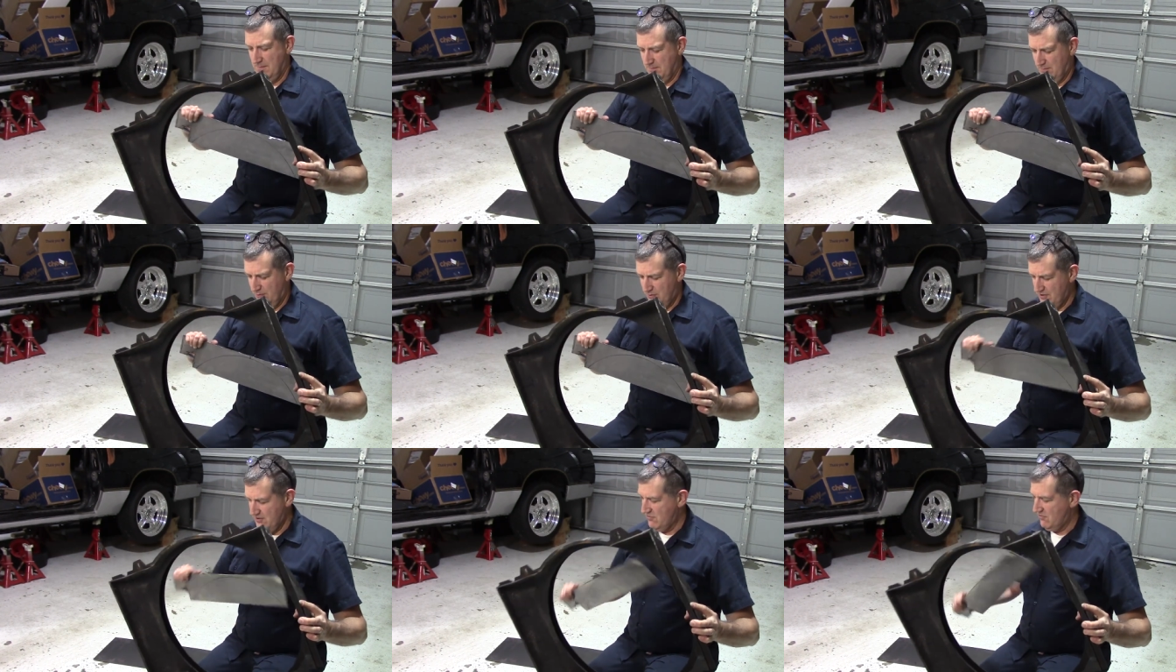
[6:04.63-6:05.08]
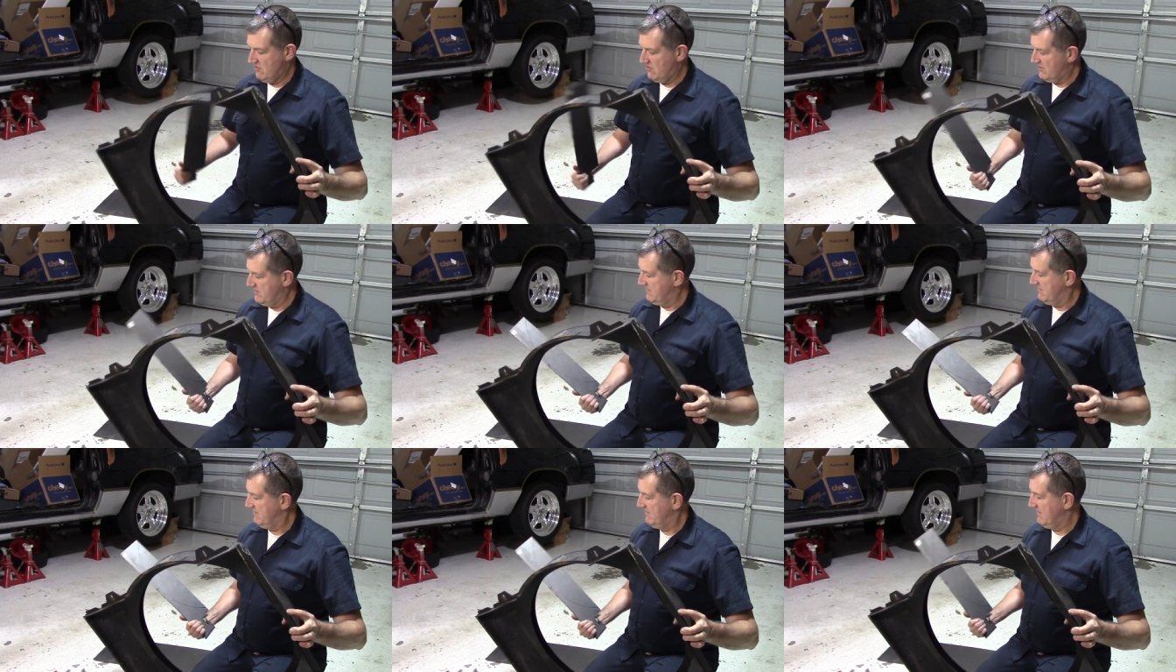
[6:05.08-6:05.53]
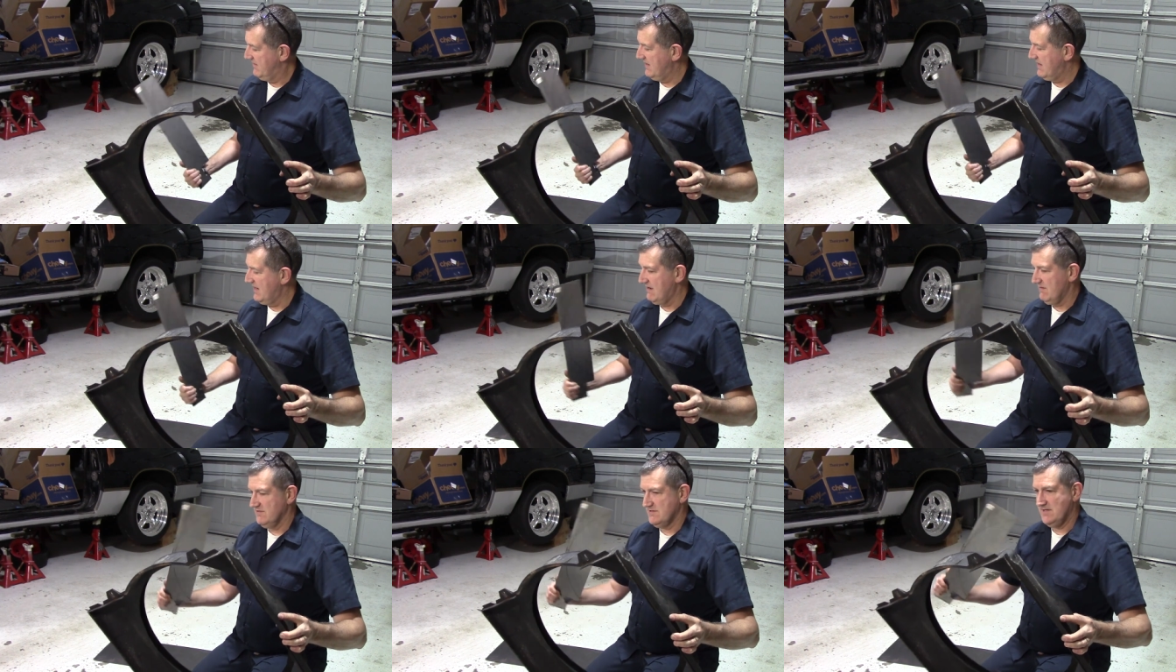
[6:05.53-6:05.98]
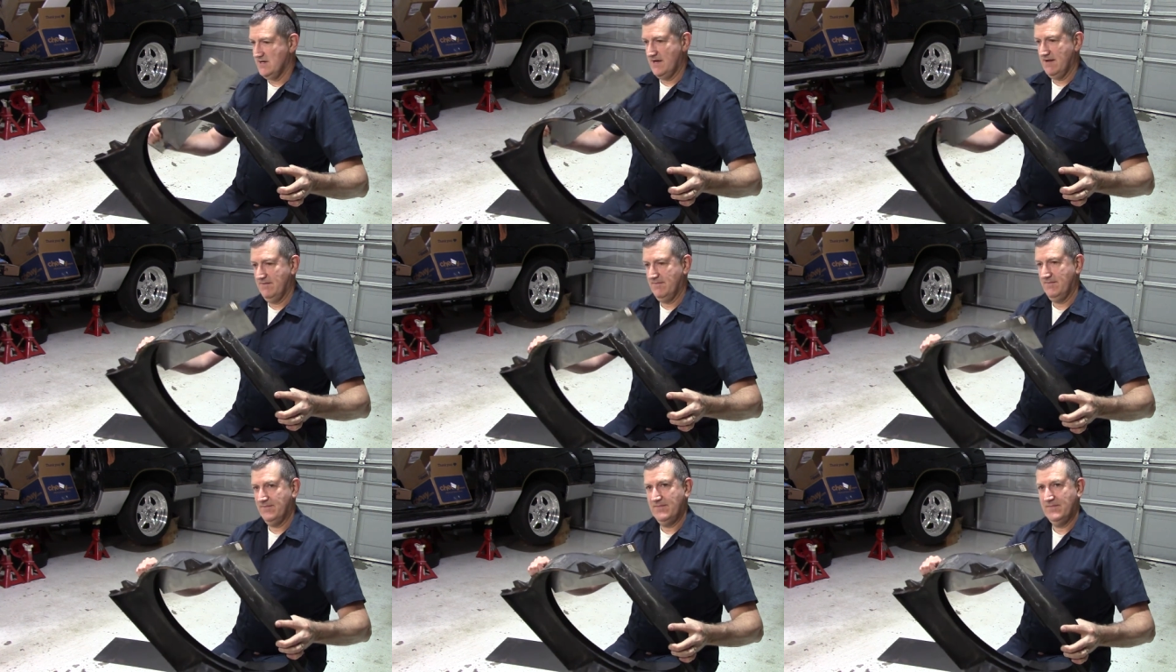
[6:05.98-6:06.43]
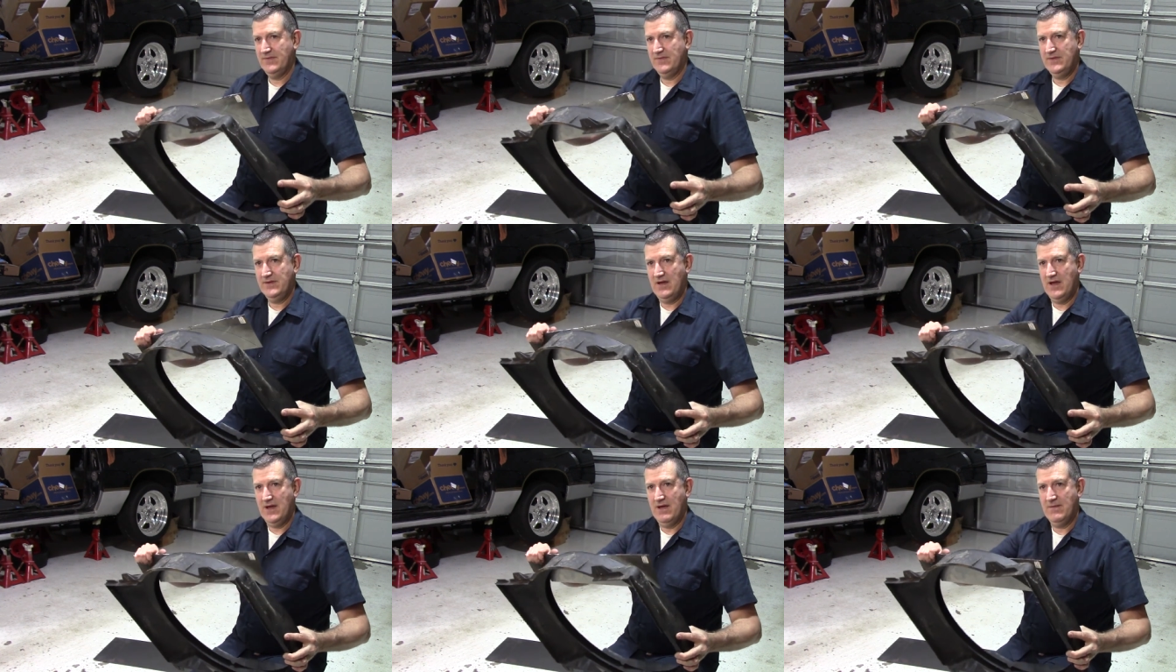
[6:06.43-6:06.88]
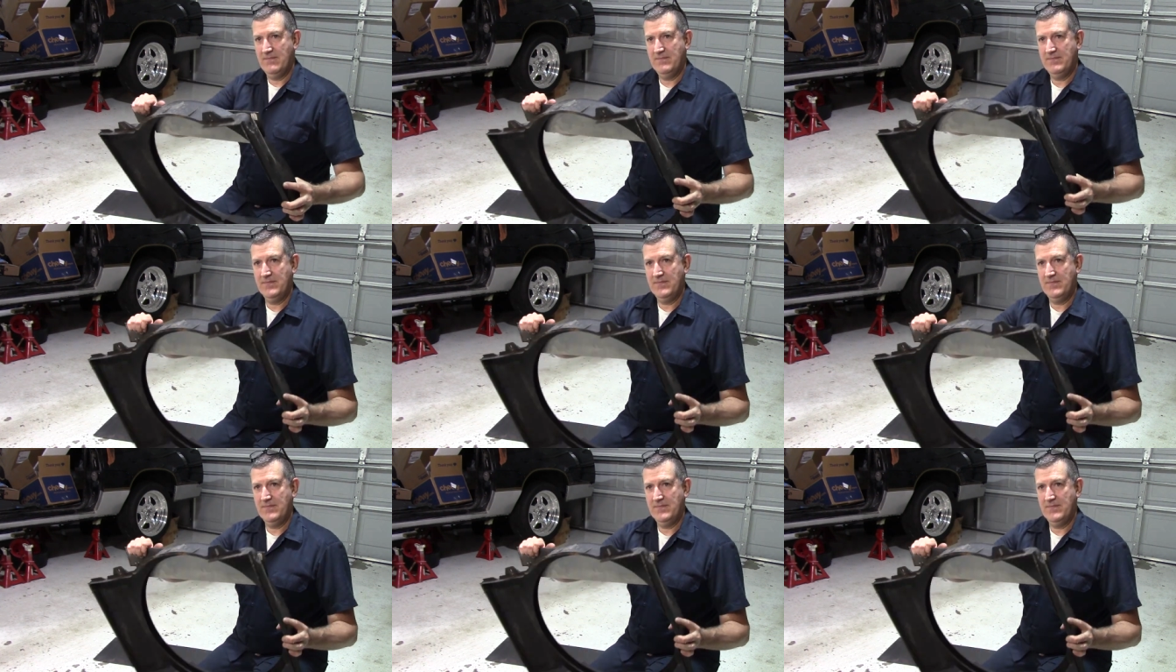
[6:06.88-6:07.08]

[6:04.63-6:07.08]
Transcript: put it on, how's that? Yeah.